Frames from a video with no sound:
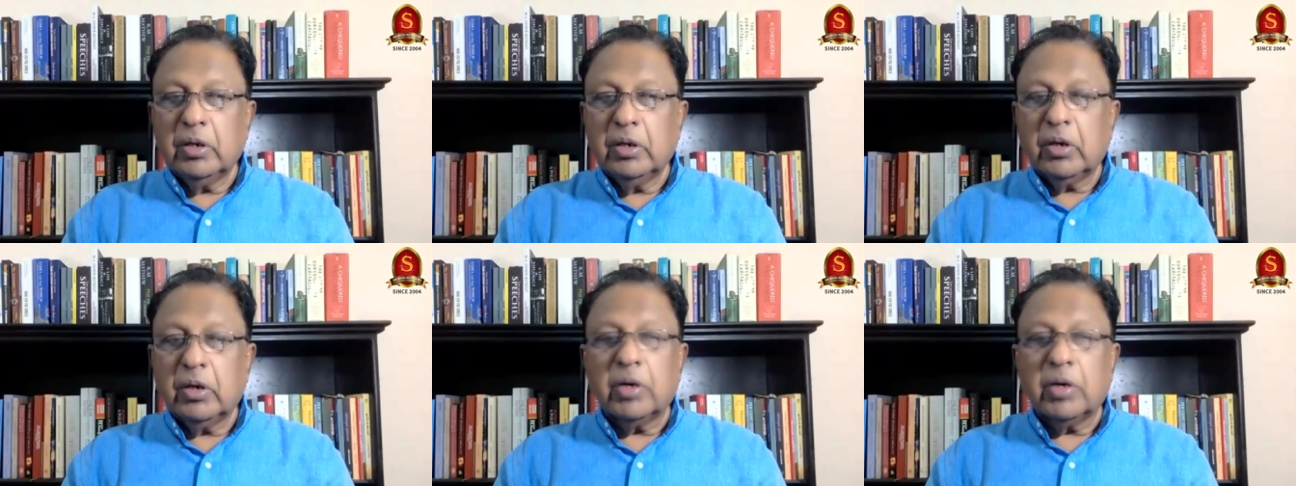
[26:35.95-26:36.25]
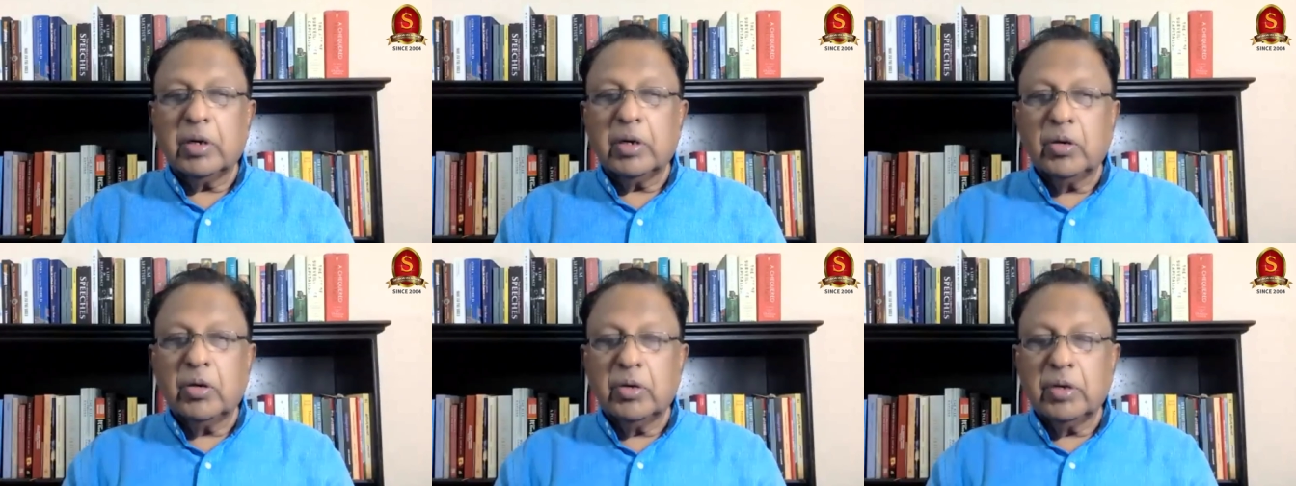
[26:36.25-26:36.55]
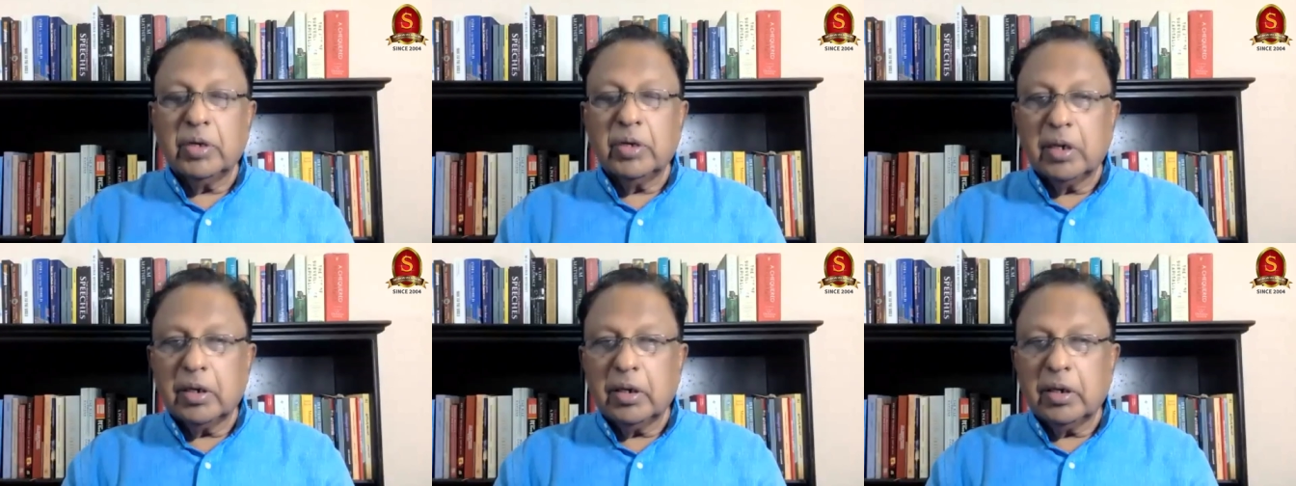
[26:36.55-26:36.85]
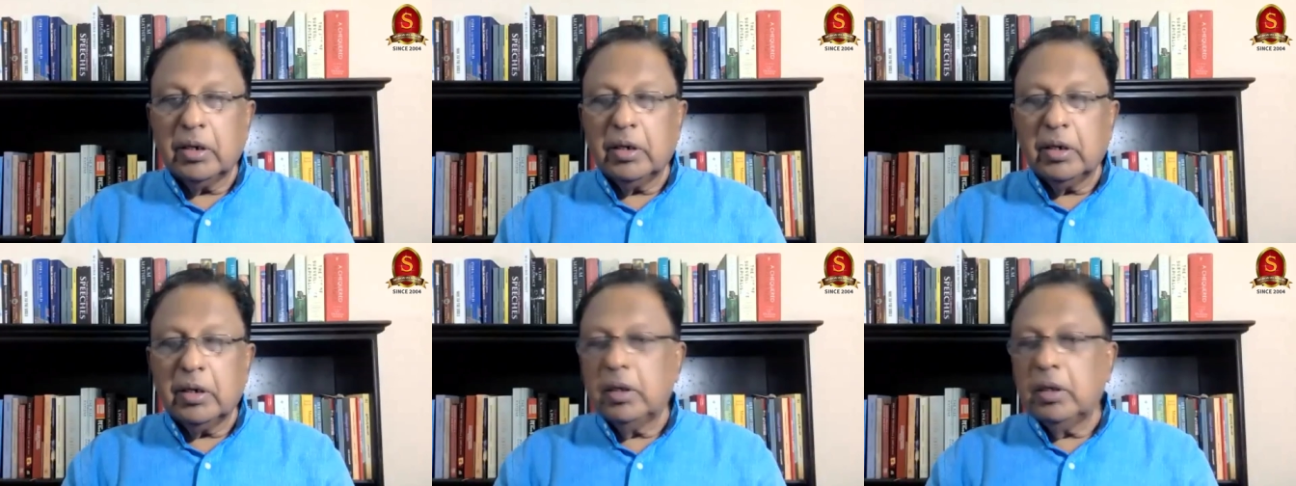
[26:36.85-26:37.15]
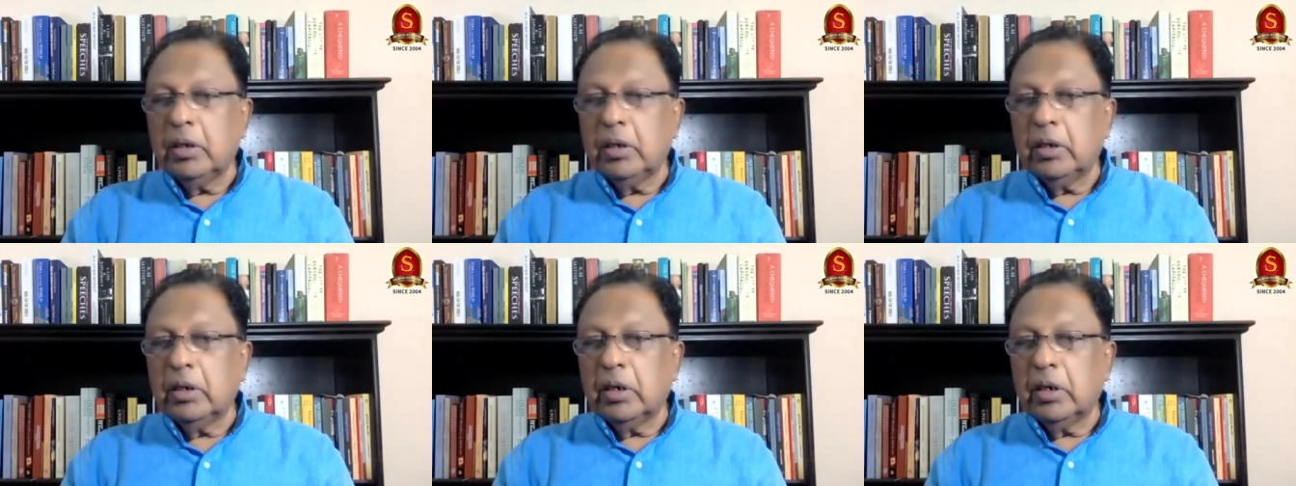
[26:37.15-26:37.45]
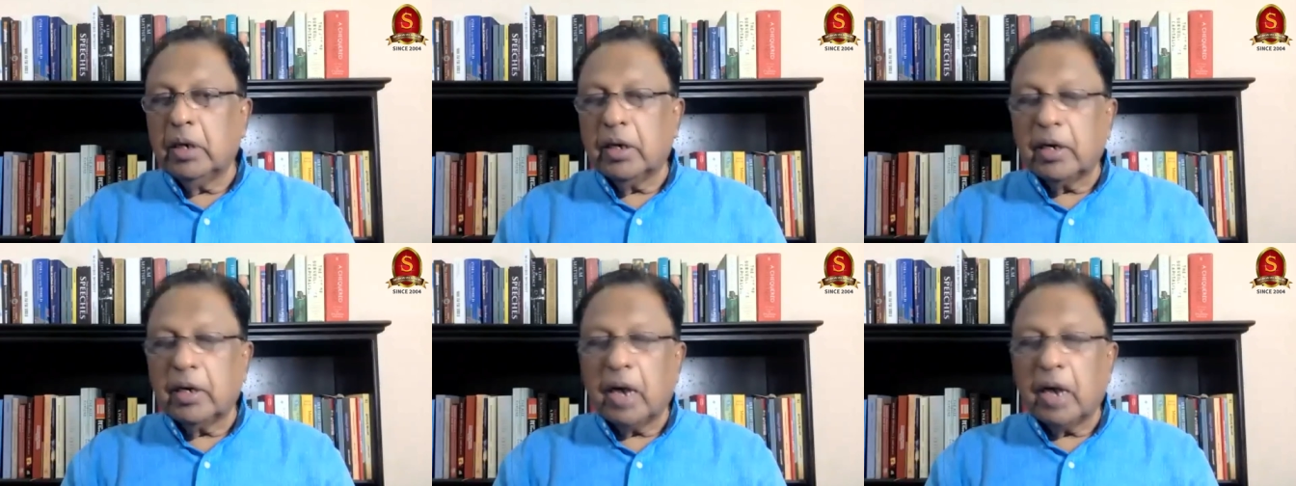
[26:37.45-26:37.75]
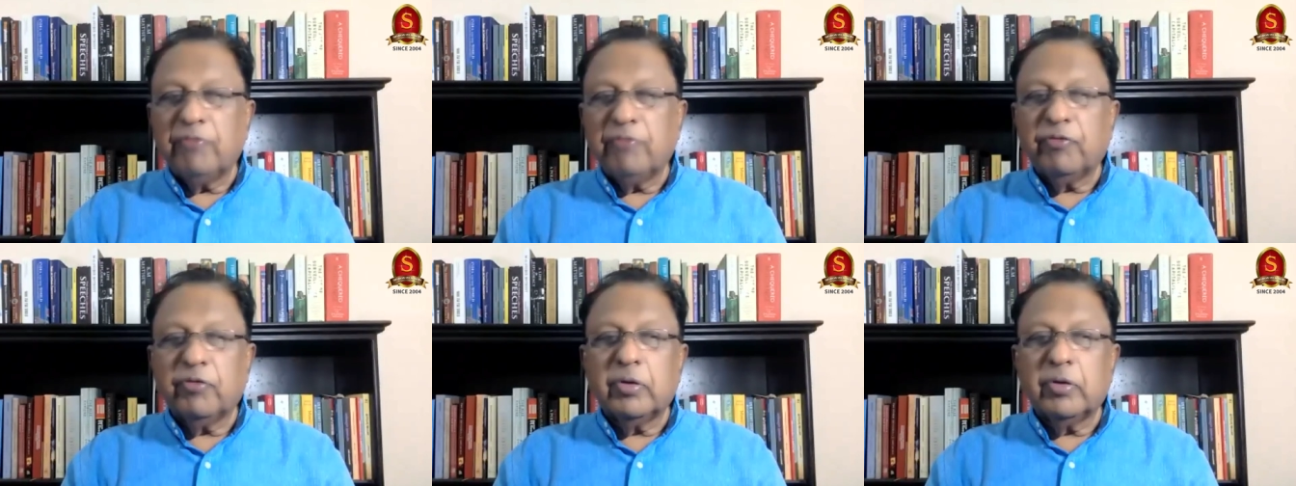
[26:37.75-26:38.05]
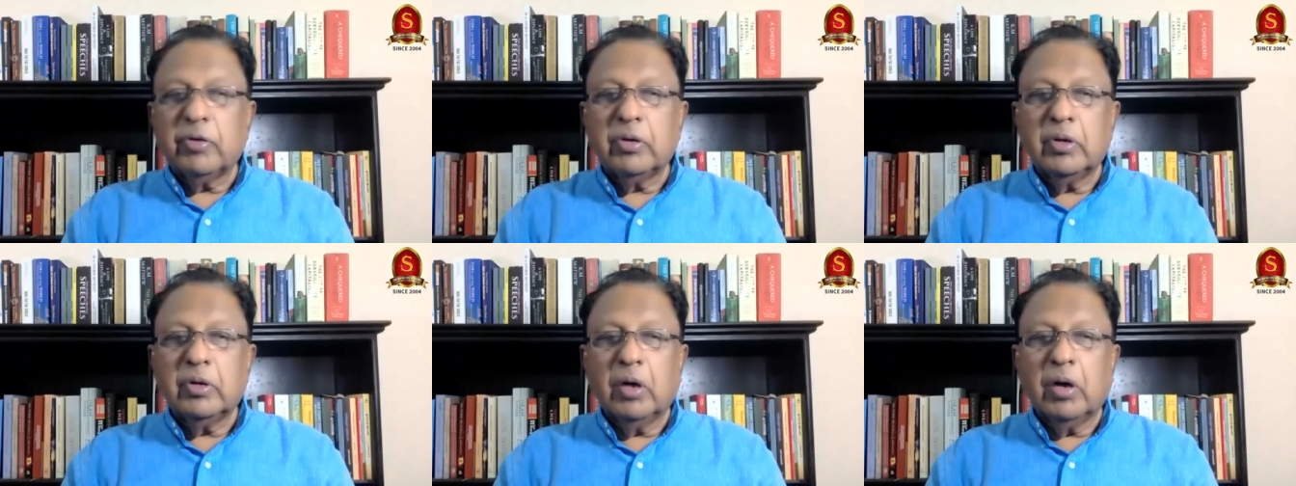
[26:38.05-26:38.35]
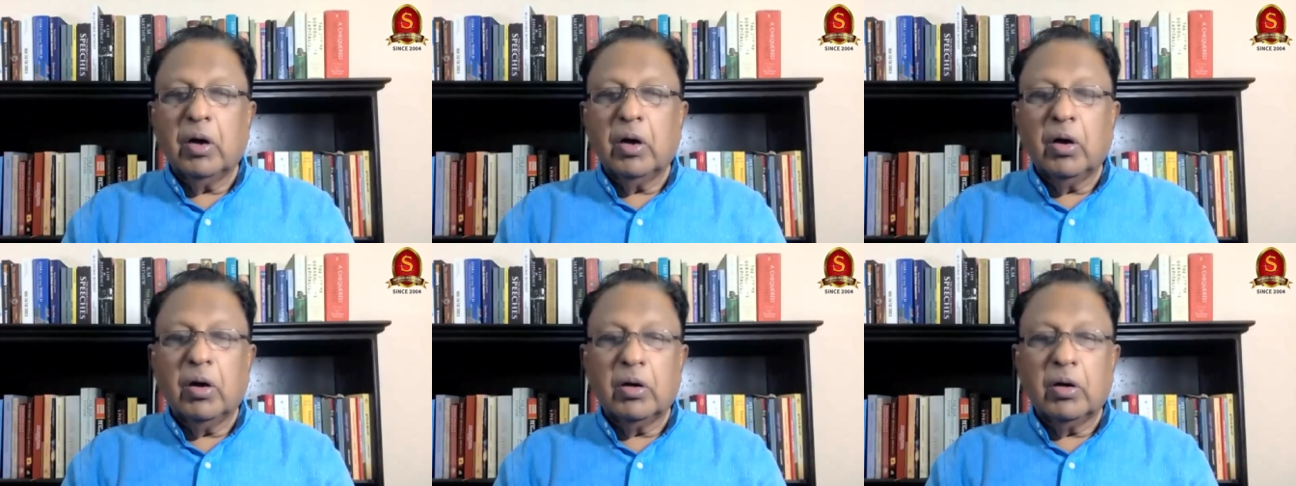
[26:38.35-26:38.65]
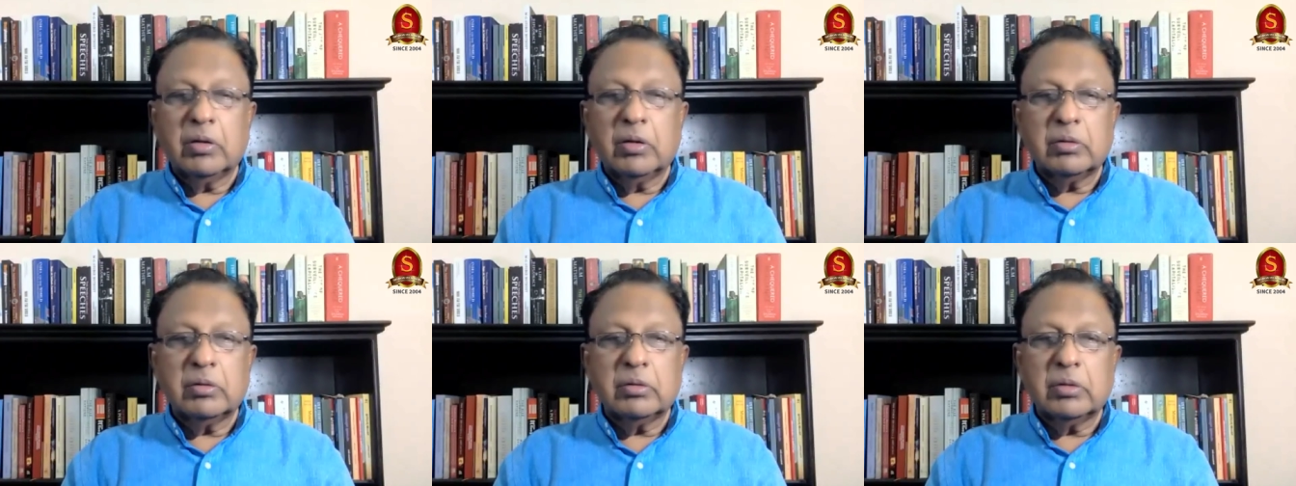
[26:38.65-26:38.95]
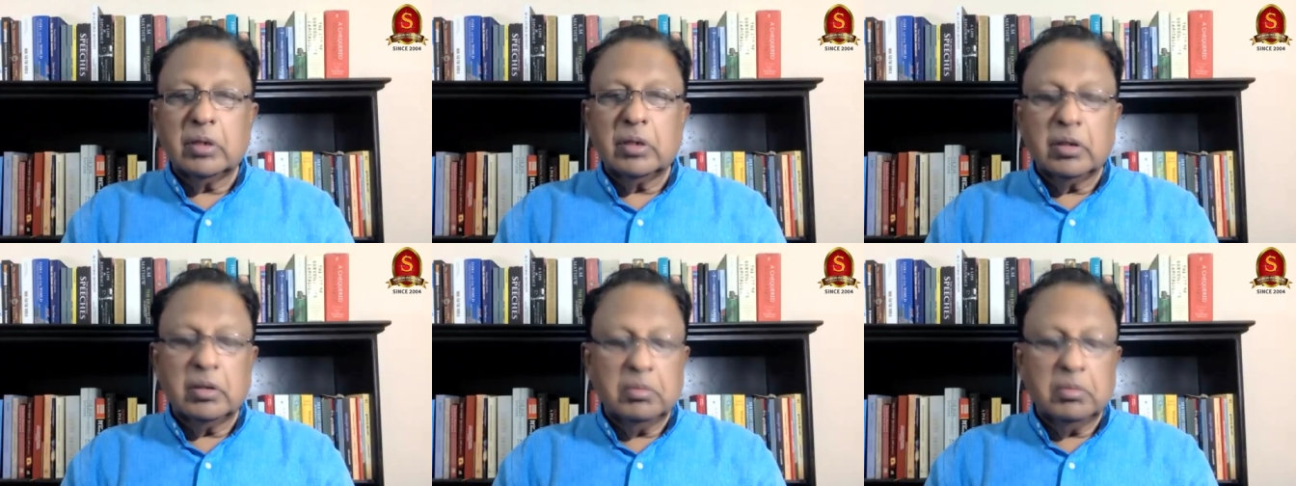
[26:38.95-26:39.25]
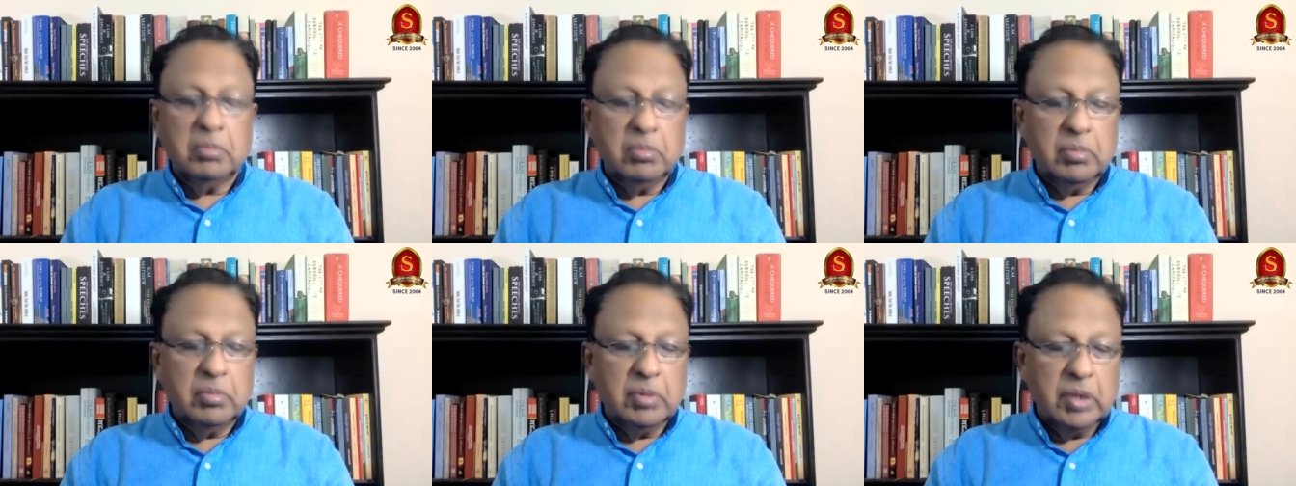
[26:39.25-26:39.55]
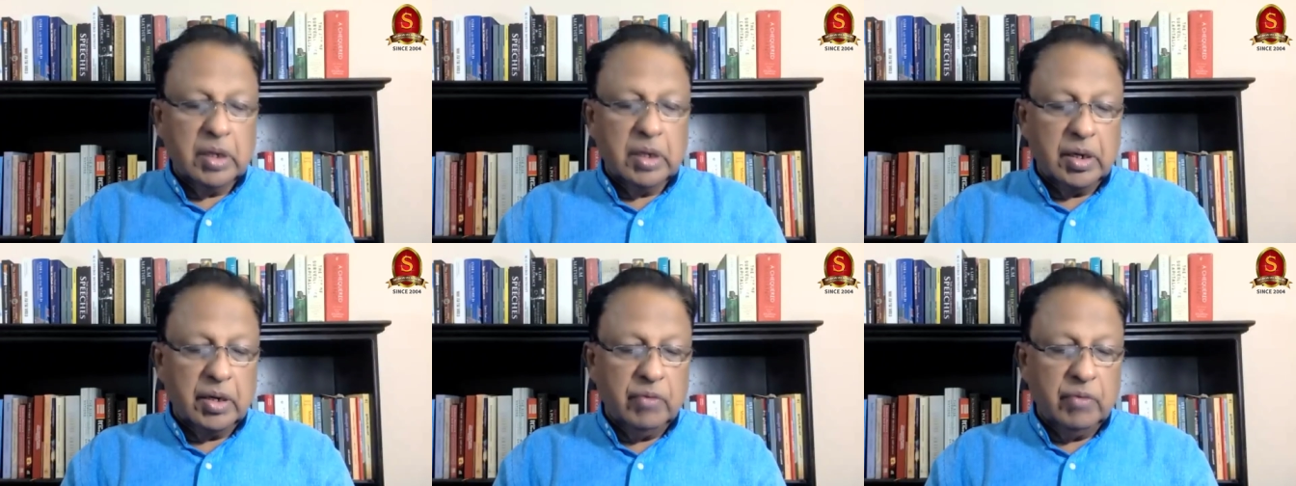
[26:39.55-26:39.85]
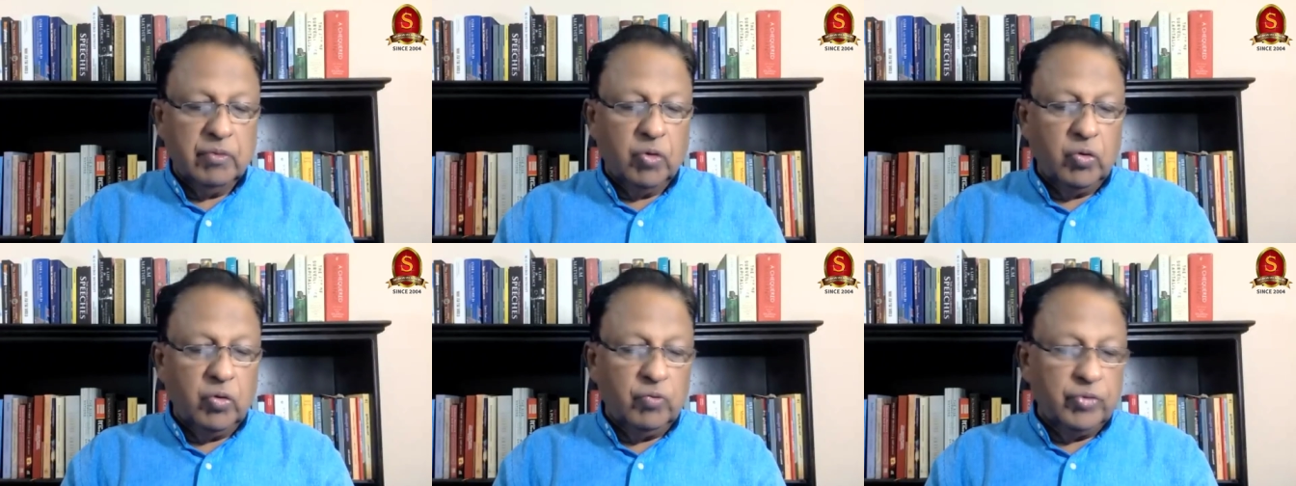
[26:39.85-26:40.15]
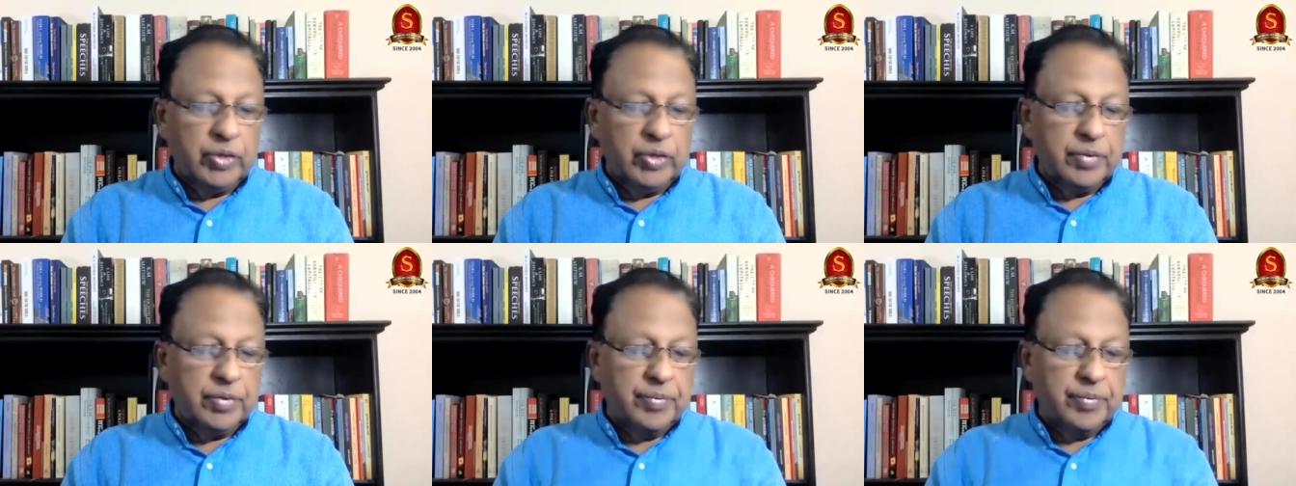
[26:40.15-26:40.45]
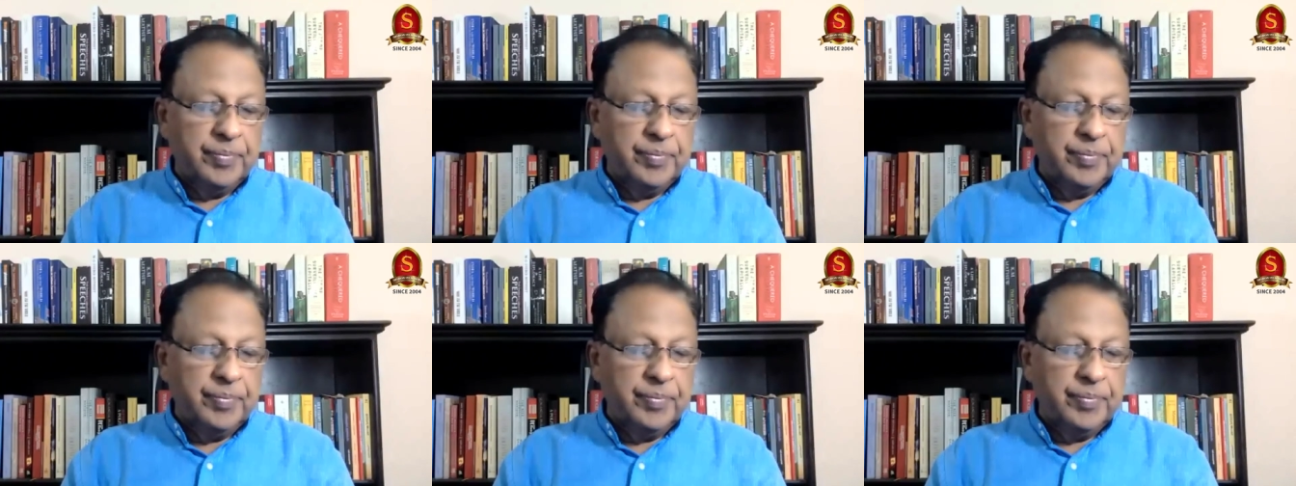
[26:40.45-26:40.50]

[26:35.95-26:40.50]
not an ordinary uh, rifle or uh, revolver.